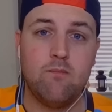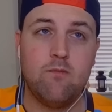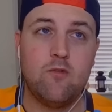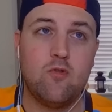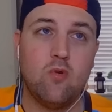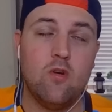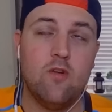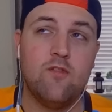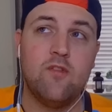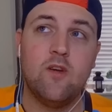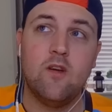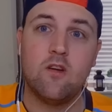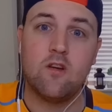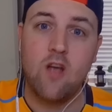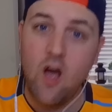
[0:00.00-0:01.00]
sort of
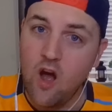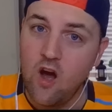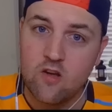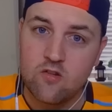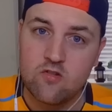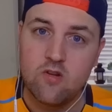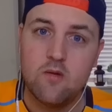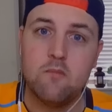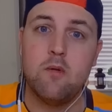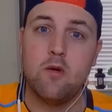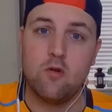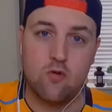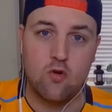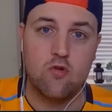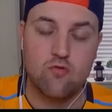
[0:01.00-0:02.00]
cars
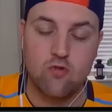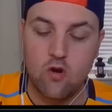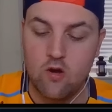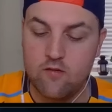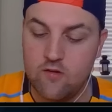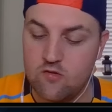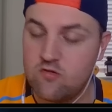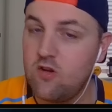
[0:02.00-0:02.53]
but good drivers.